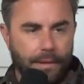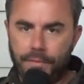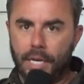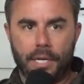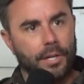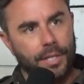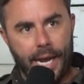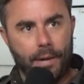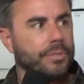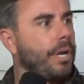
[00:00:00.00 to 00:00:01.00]
I've done all
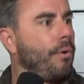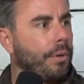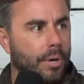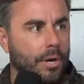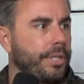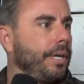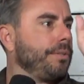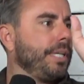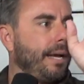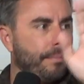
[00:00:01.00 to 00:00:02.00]
that, was going broke the whole
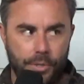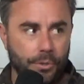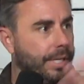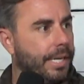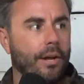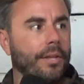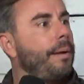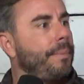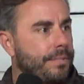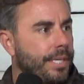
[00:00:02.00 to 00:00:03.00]
time, did all that
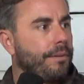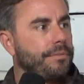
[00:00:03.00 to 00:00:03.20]
myself.